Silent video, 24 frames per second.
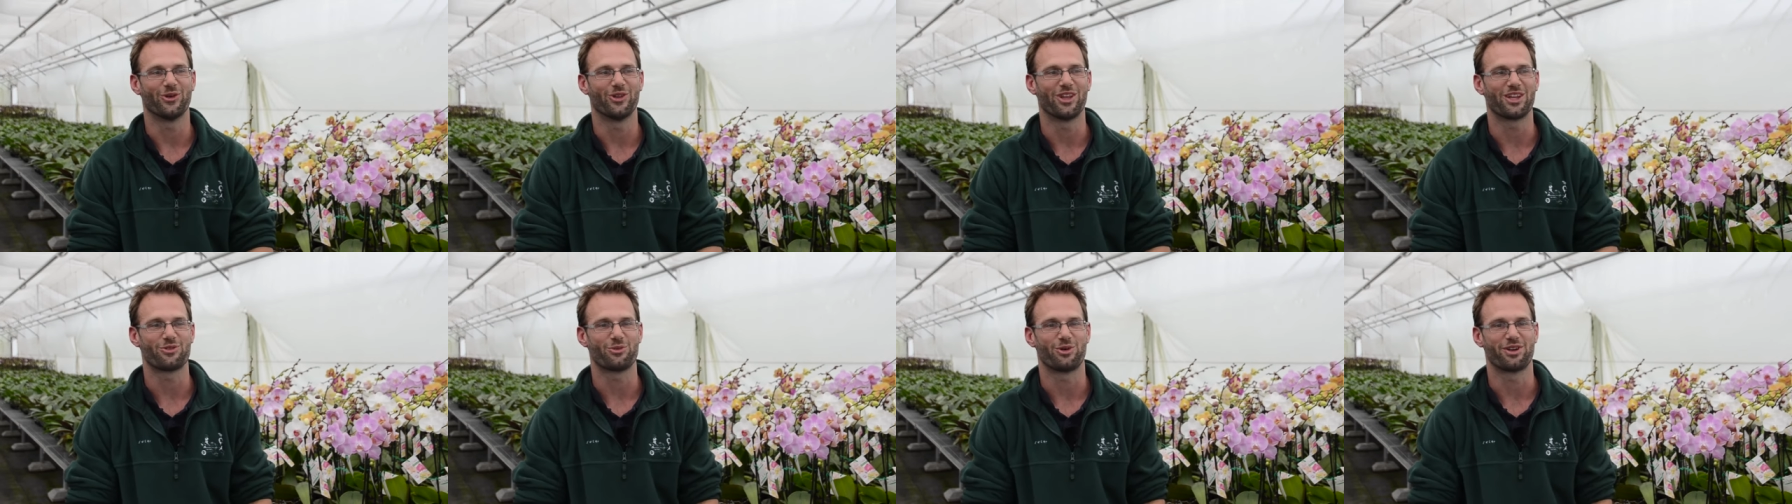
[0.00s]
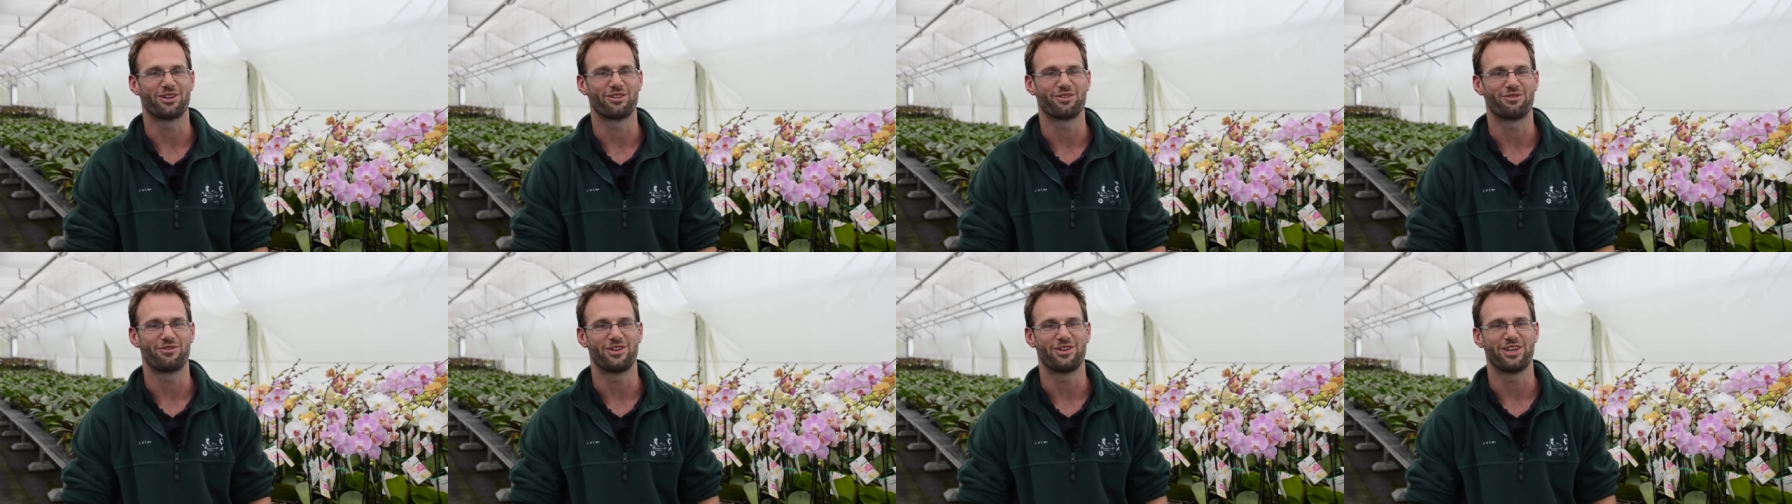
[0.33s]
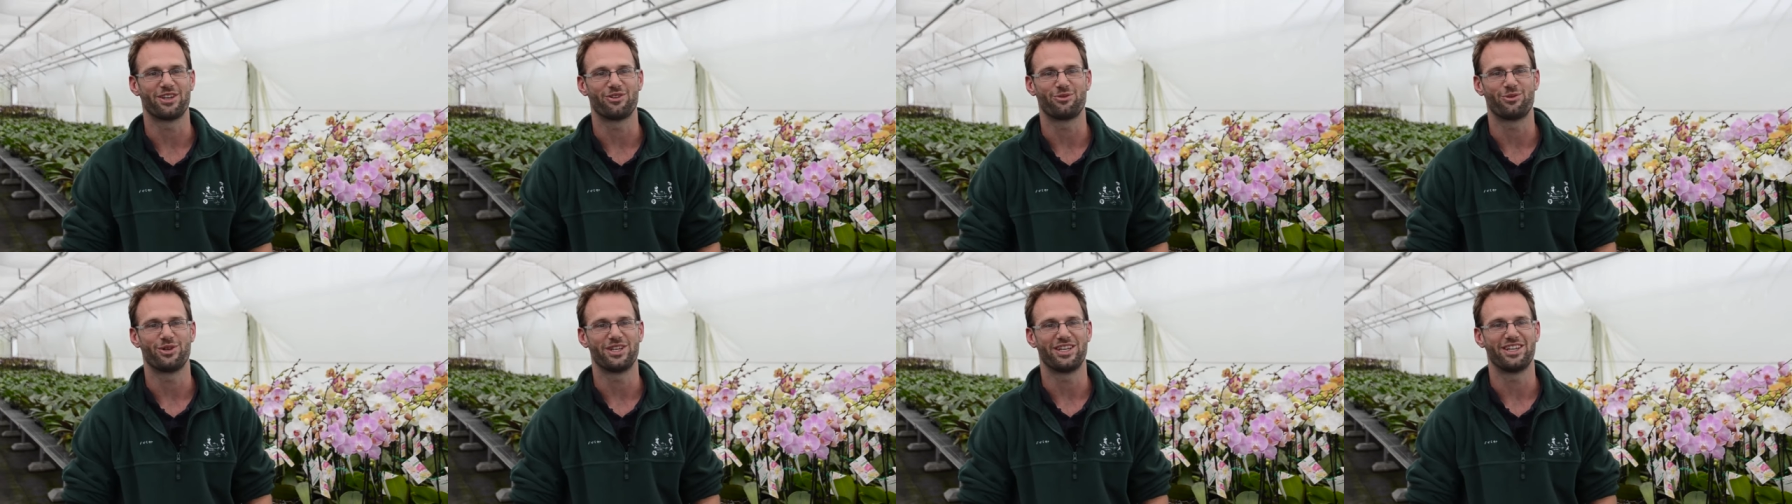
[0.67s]
That's one of the
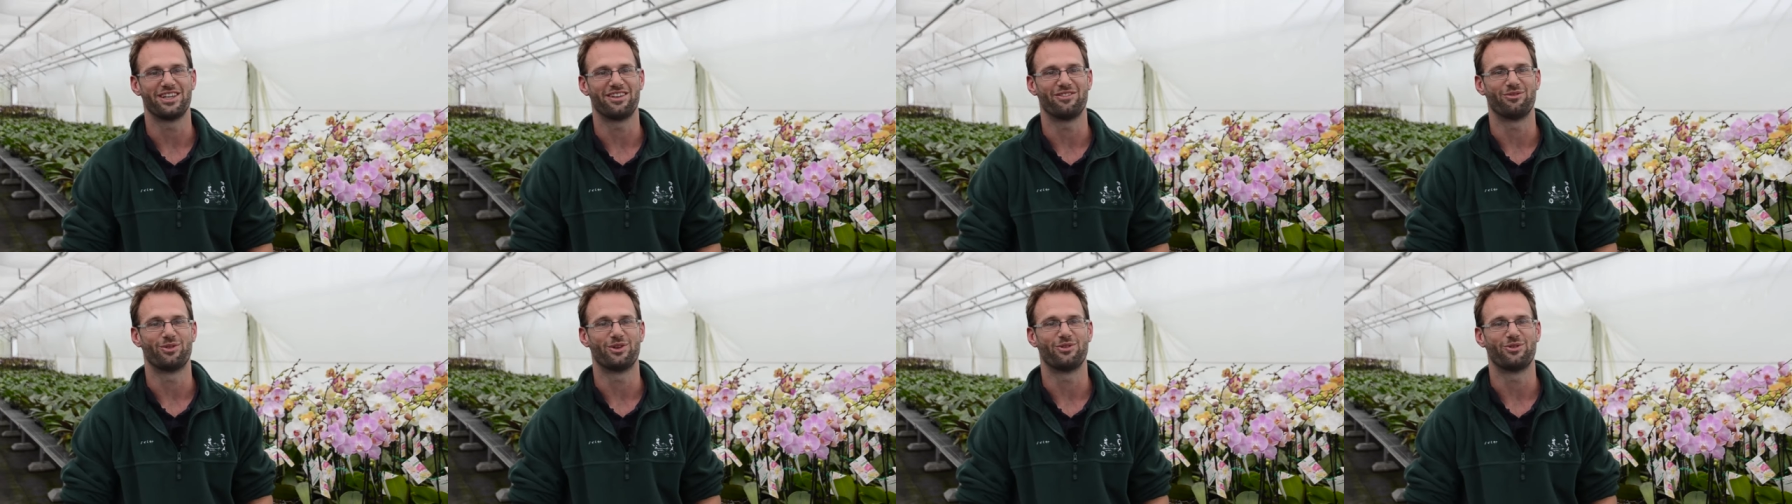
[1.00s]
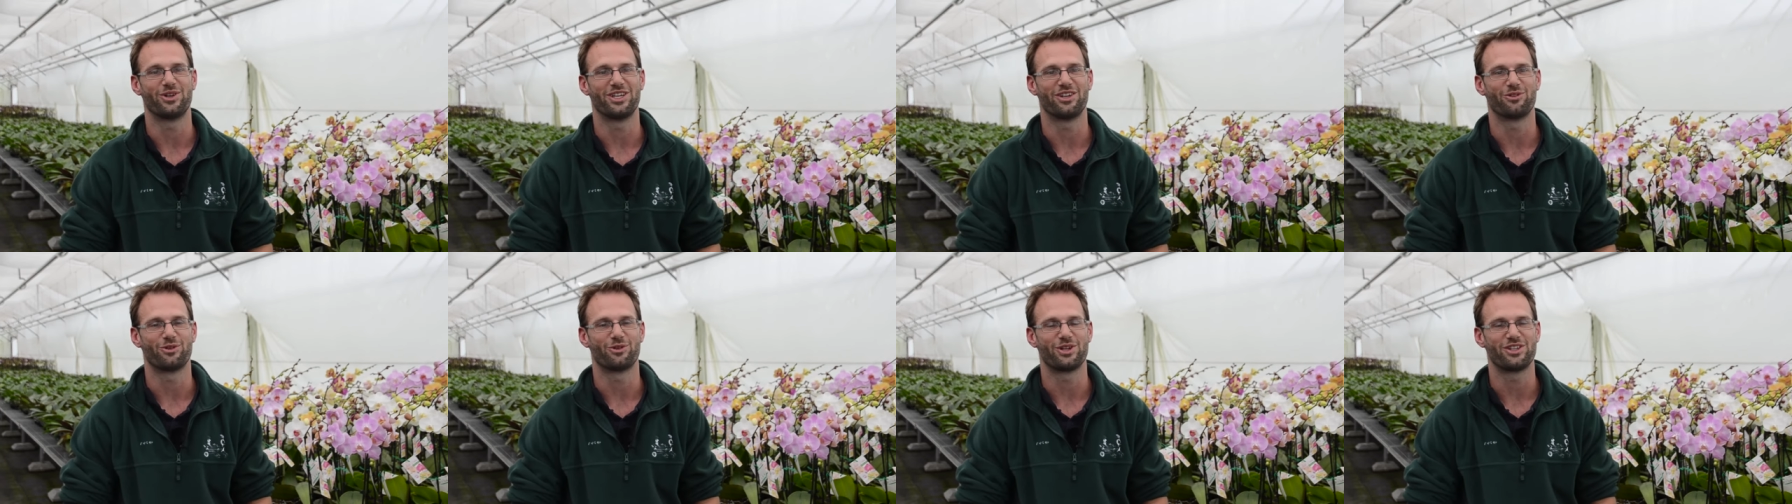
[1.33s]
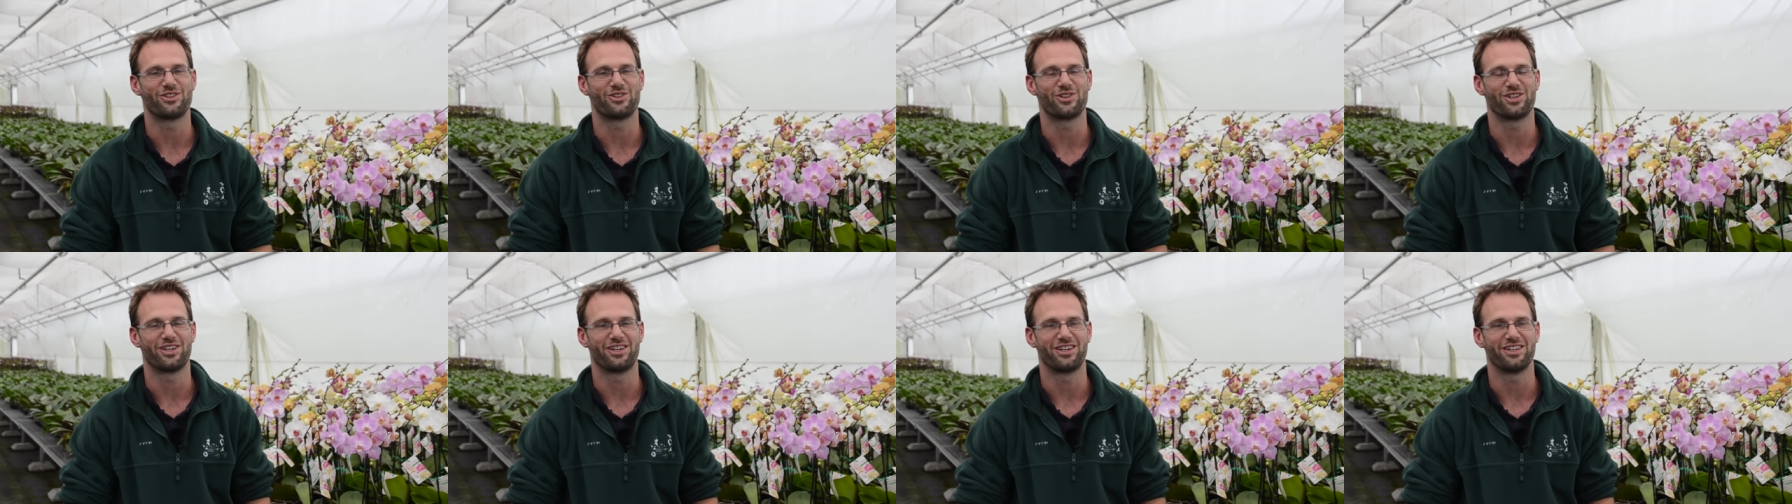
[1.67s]
things we did when we
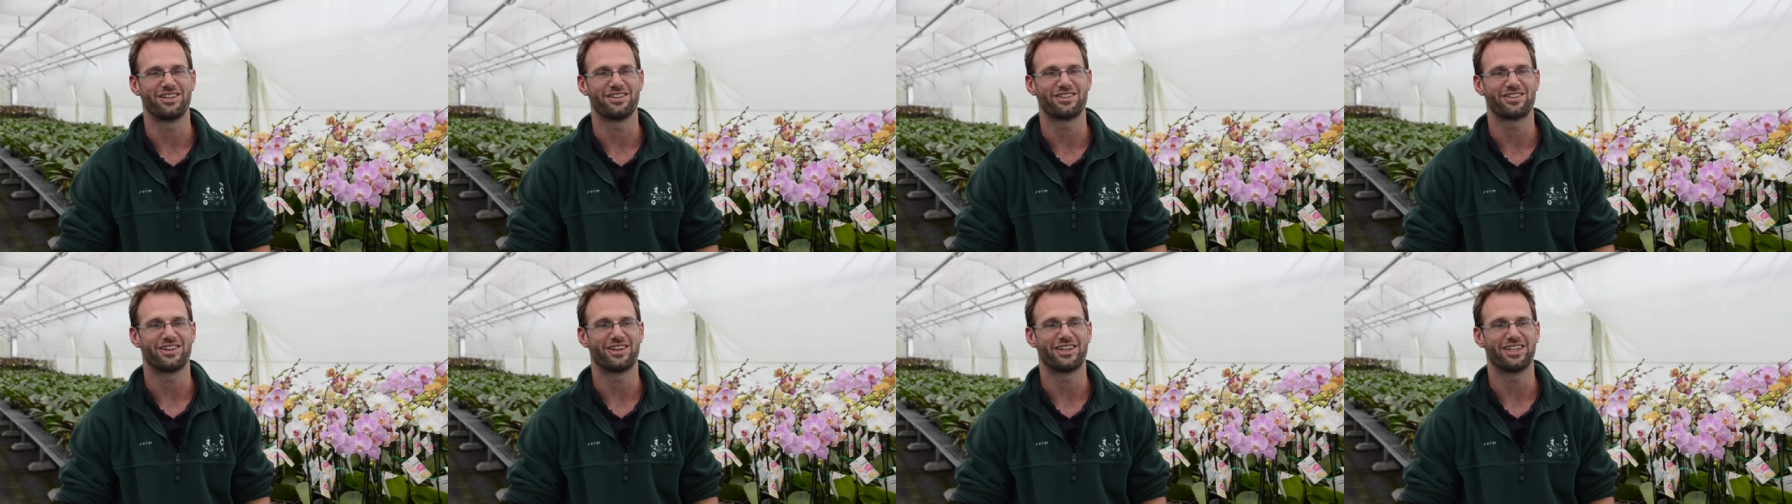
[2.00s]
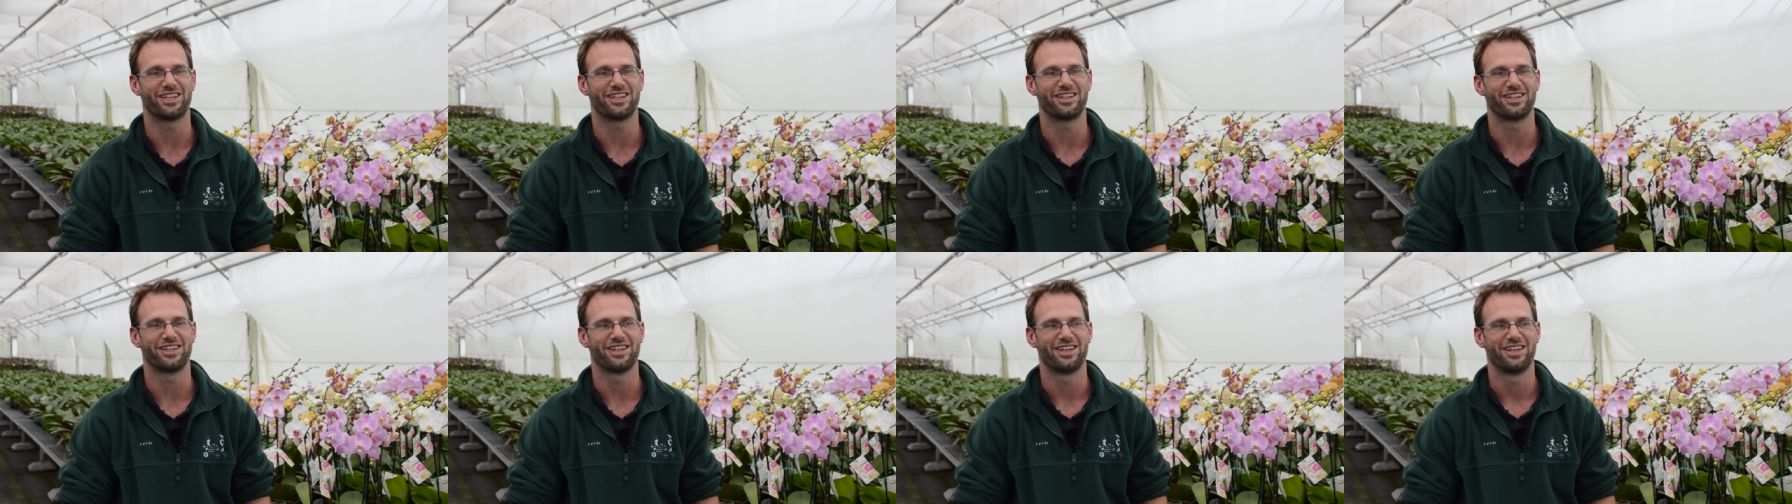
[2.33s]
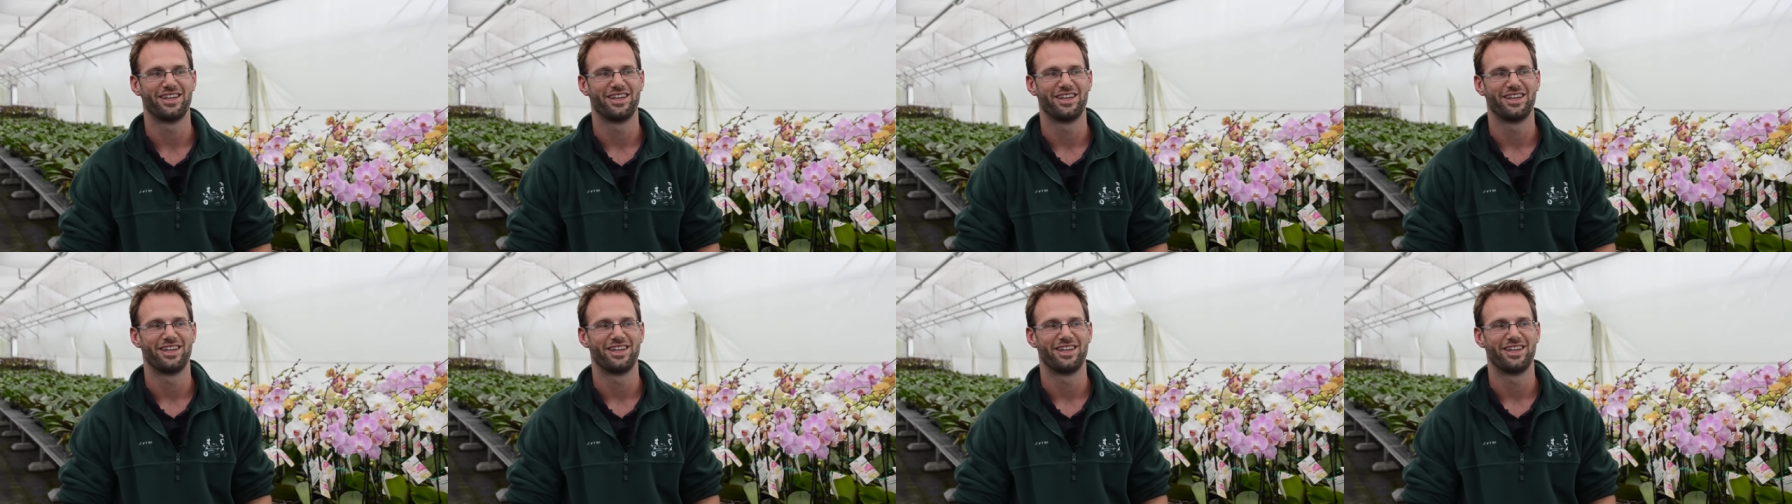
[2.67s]
originally started,